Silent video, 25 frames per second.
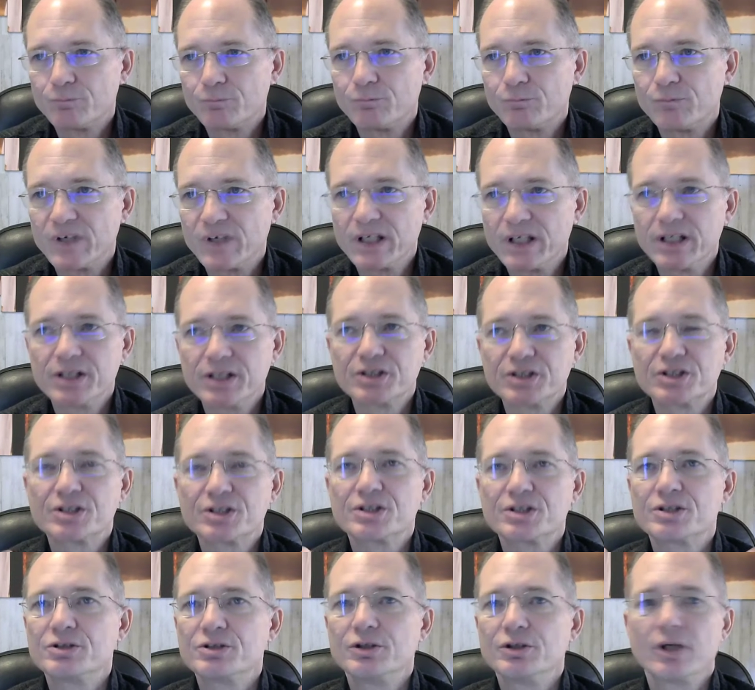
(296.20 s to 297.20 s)

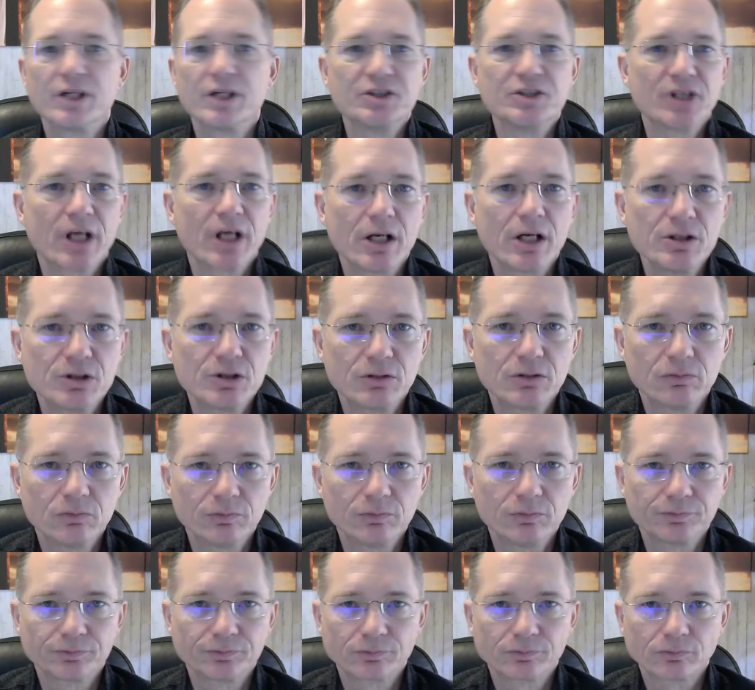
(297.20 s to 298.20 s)
finish your education,
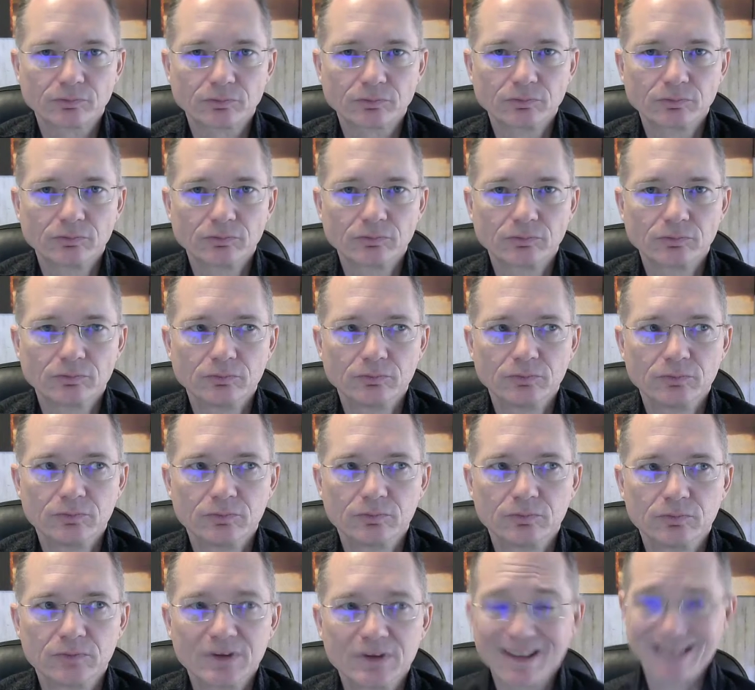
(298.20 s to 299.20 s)

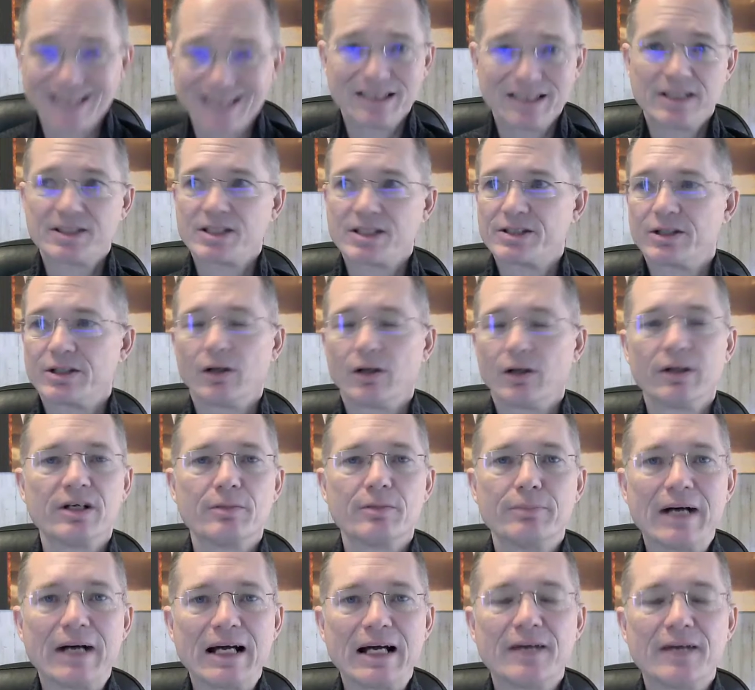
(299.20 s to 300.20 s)
is that necessarily a
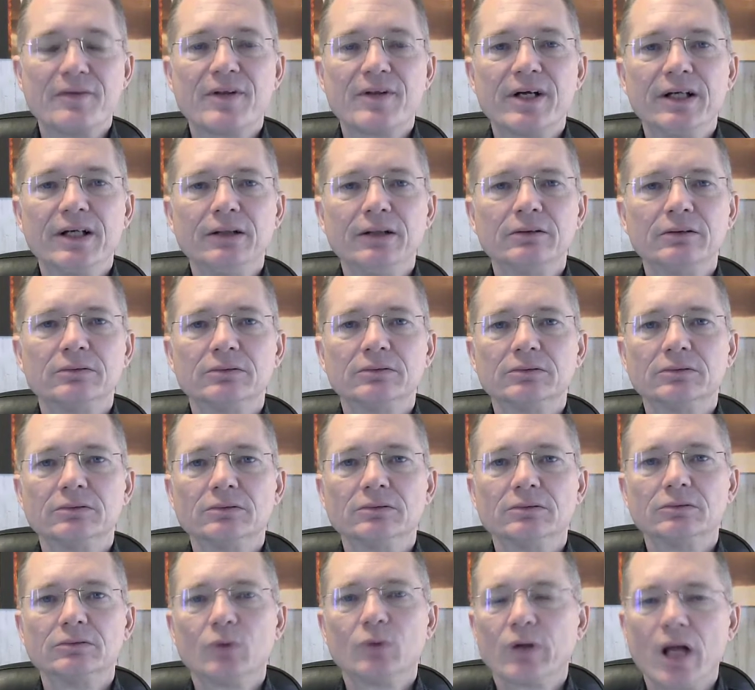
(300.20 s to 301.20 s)
bad thing?
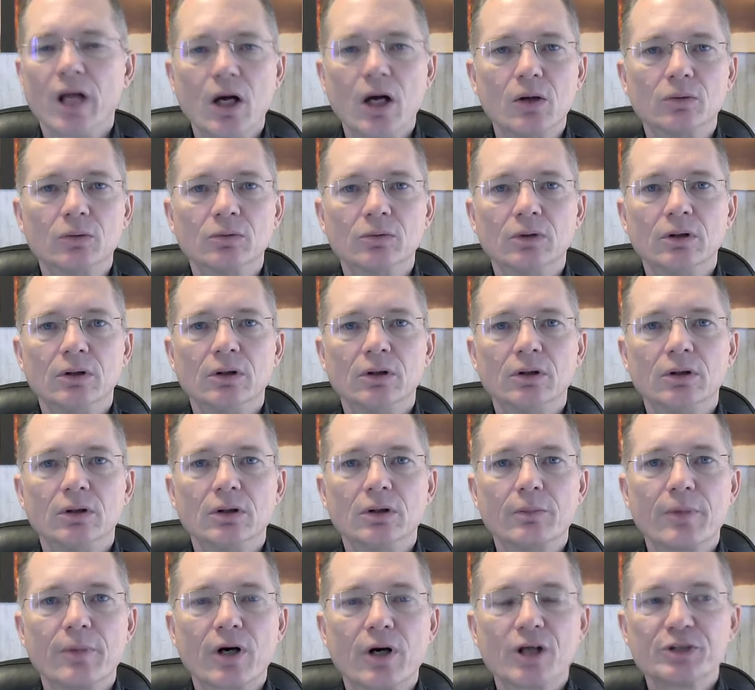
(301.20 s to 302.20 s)
Well, no.
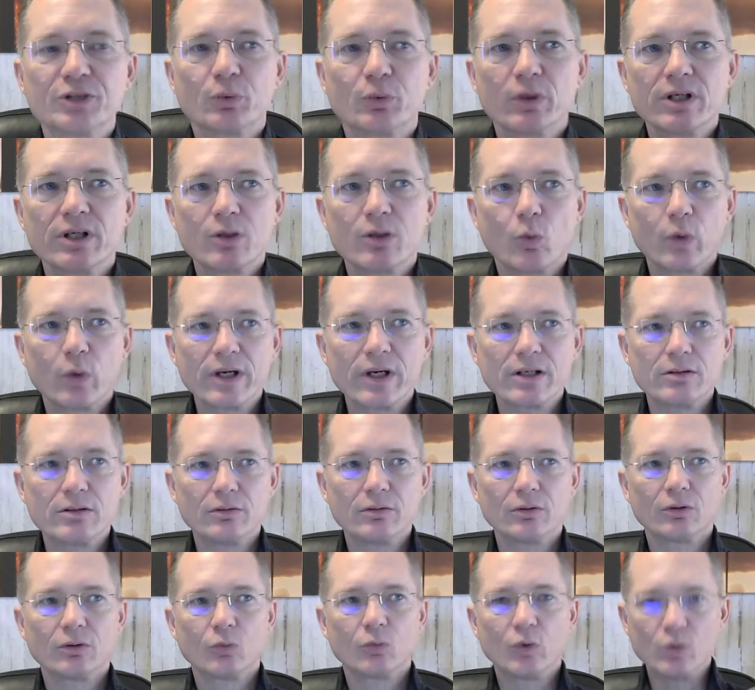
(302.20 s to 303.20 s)
because we
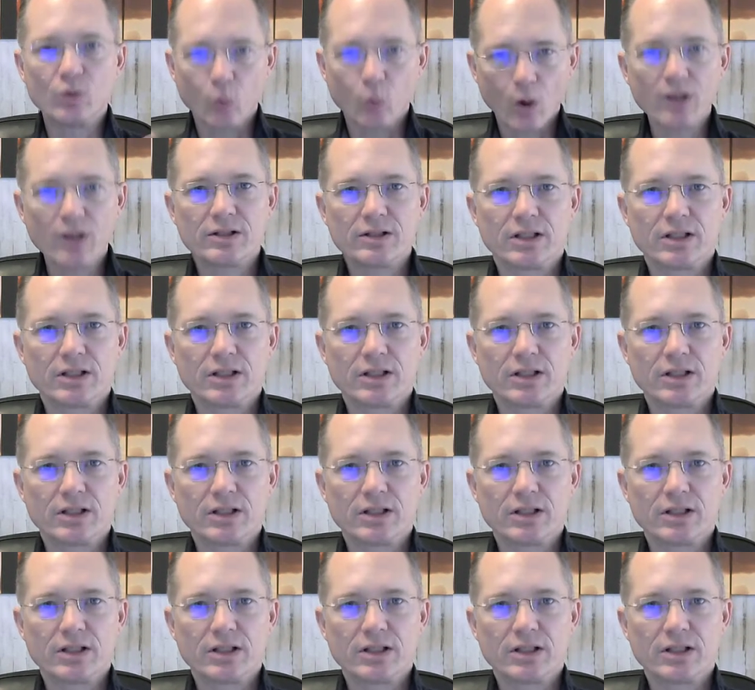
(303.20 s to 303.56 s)
want